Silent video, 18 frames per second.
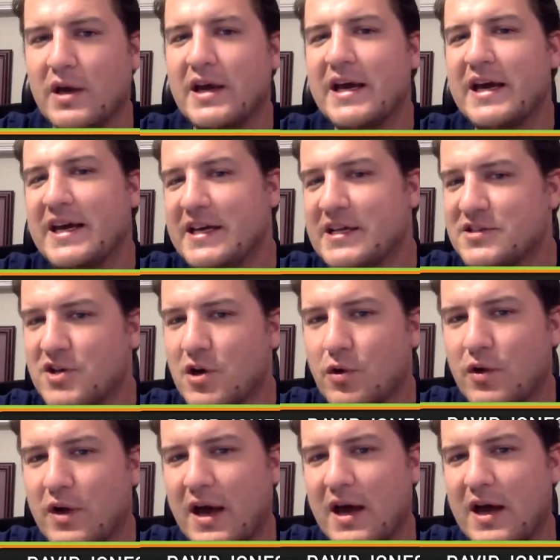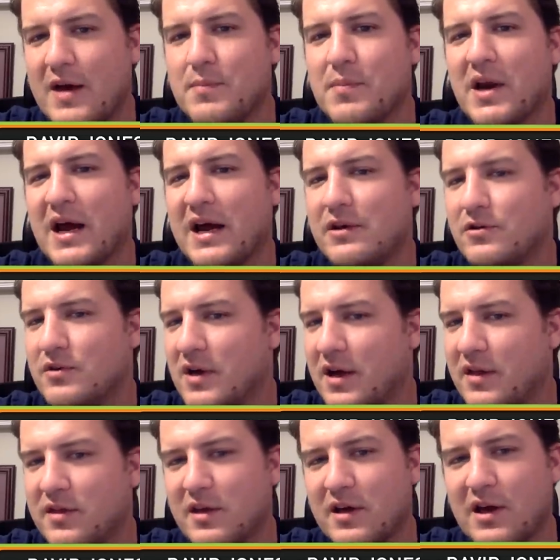He's okay, but I do
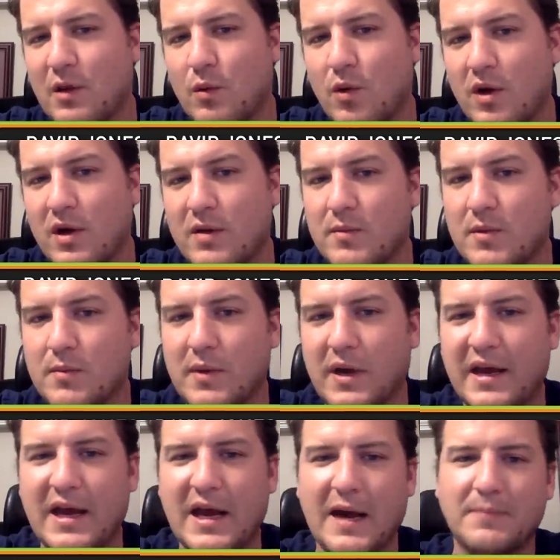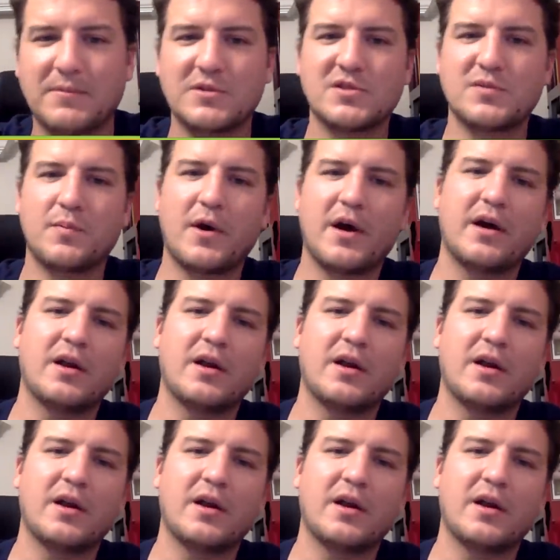not think I want him in my captain spot.